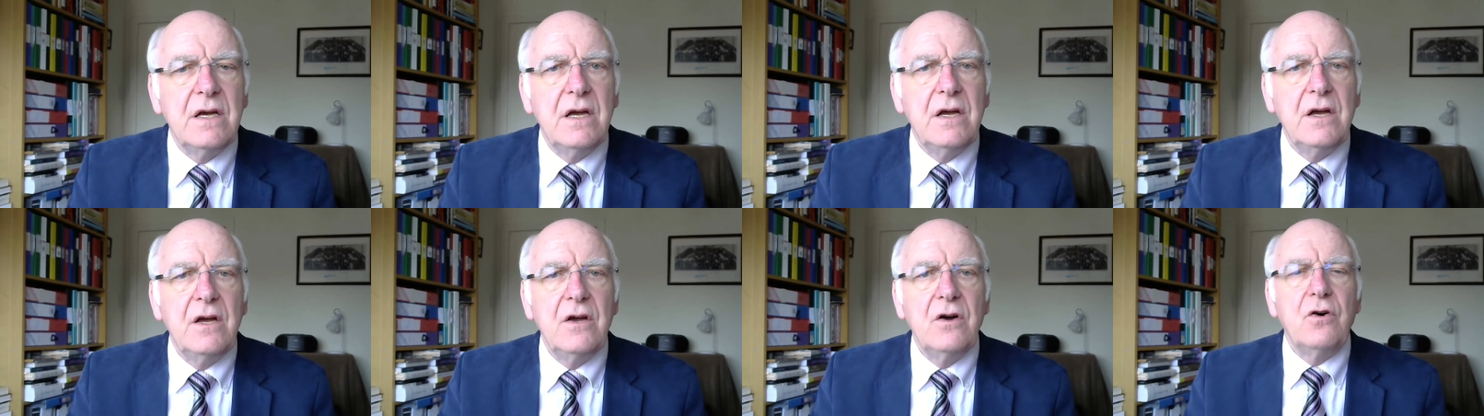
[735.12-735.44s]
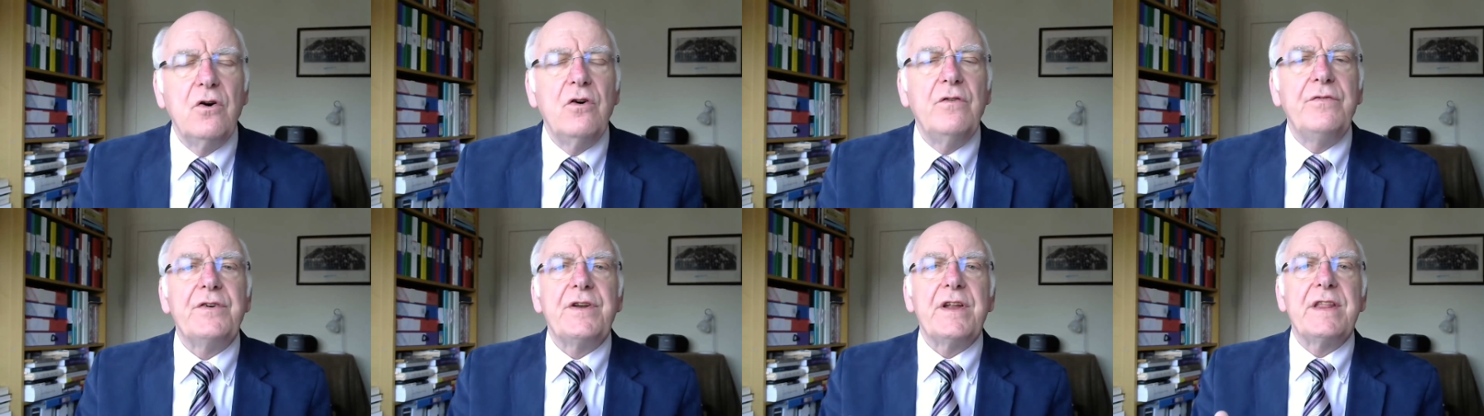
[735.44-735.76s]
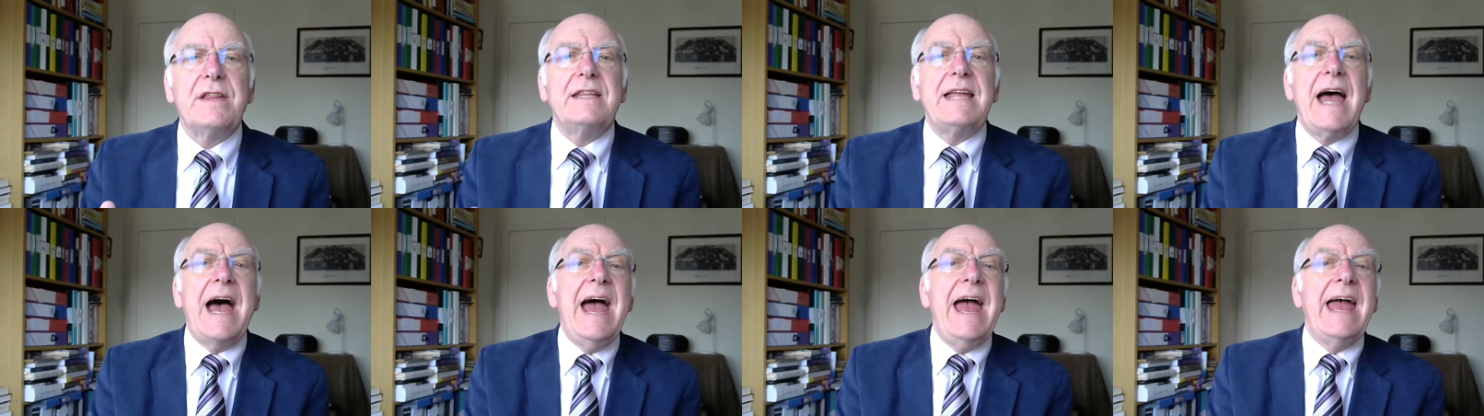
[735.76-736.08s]
over
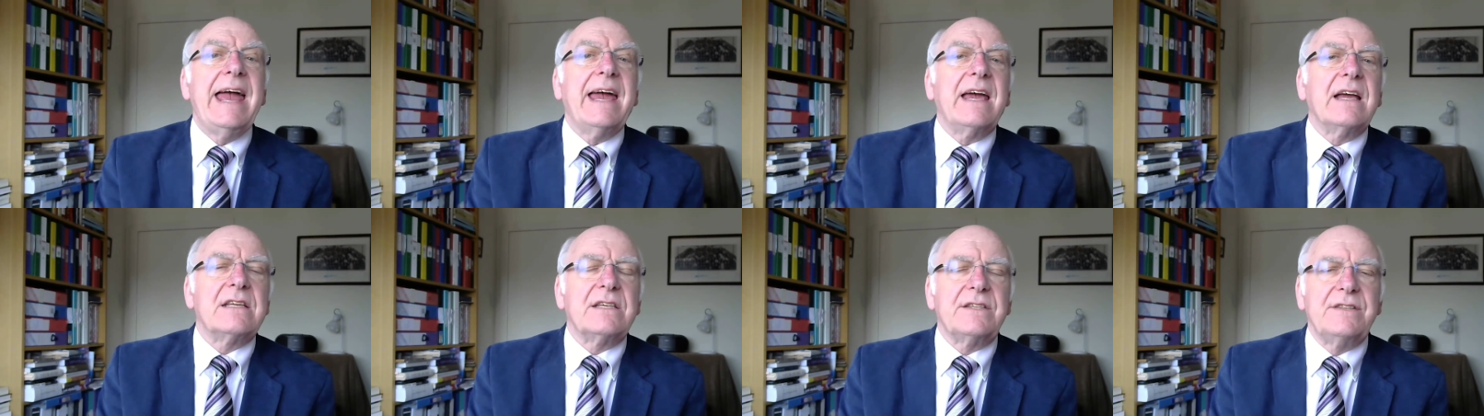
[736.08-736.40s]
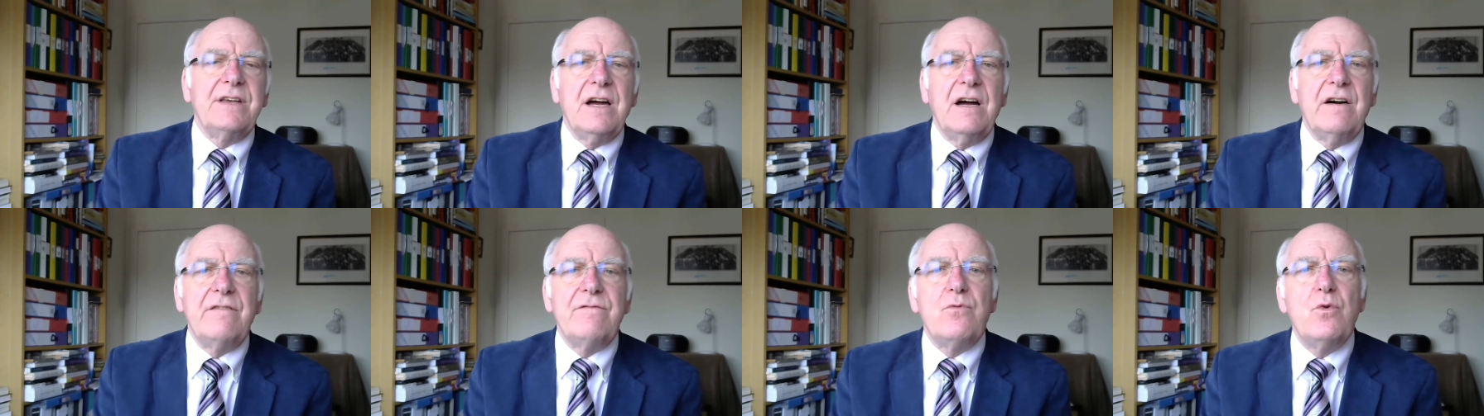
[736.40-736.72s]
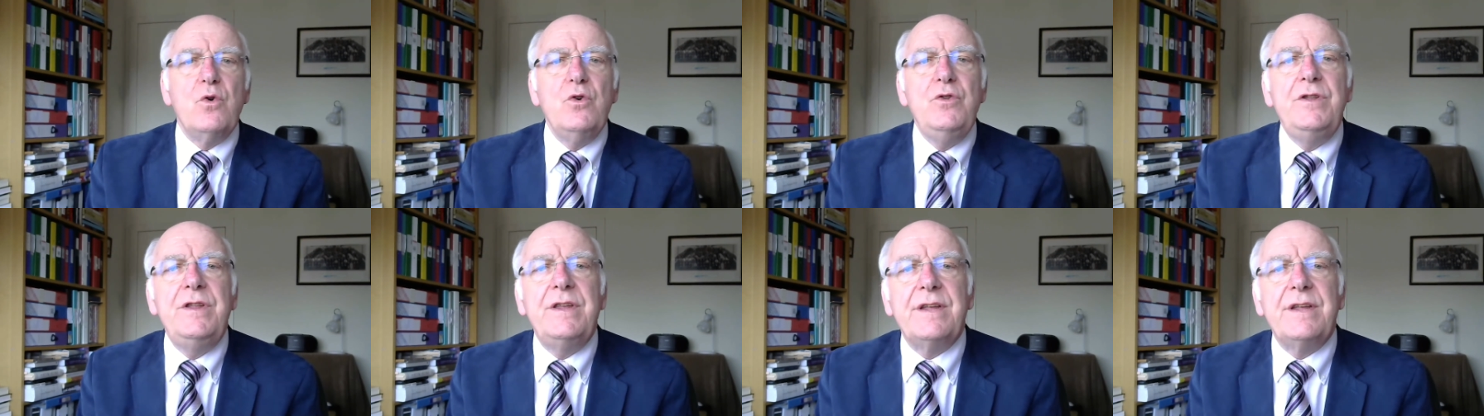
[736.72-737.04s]
attacks that have
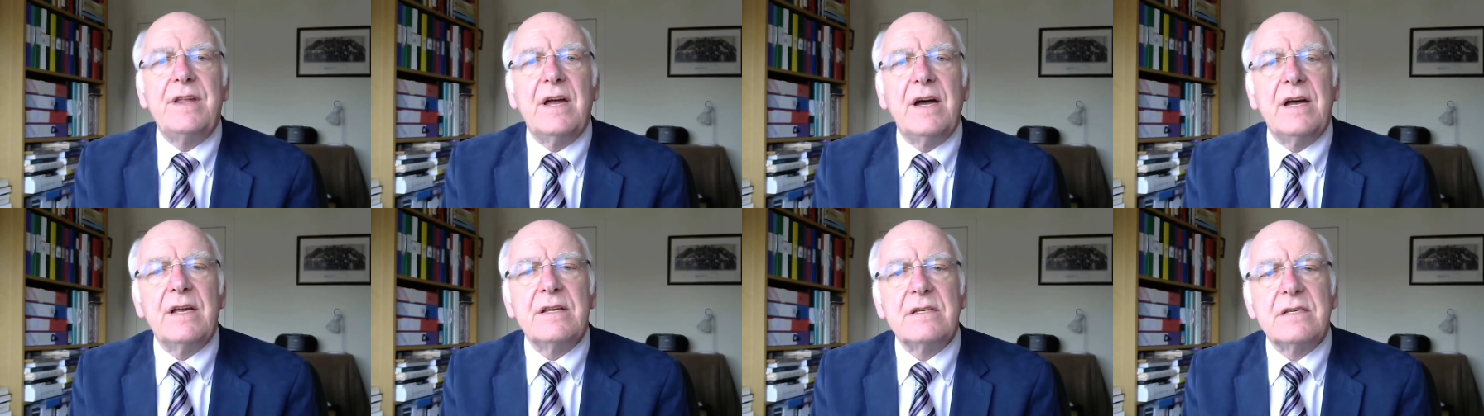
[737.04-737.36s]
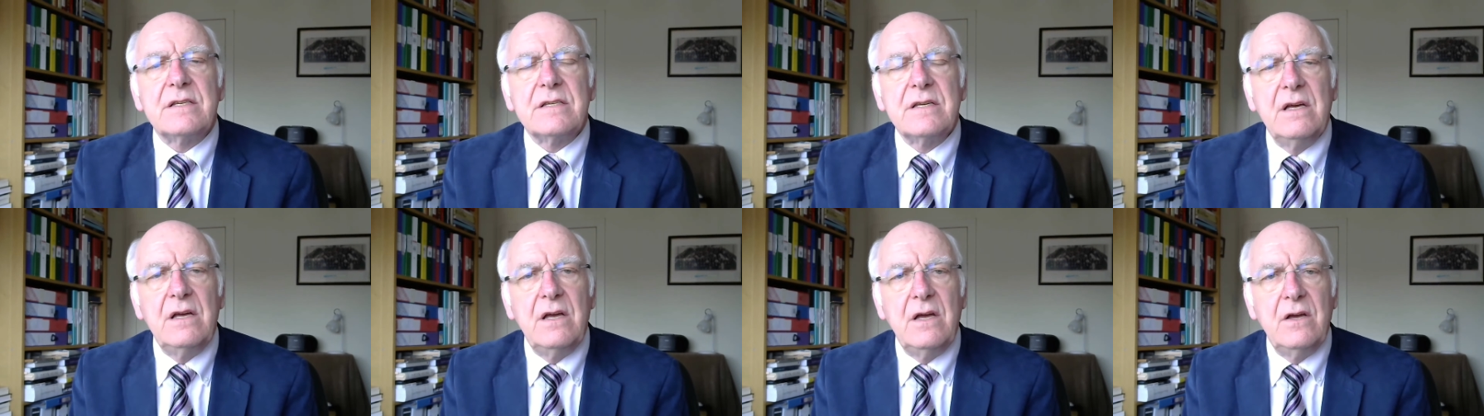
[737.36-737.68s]
wounded us,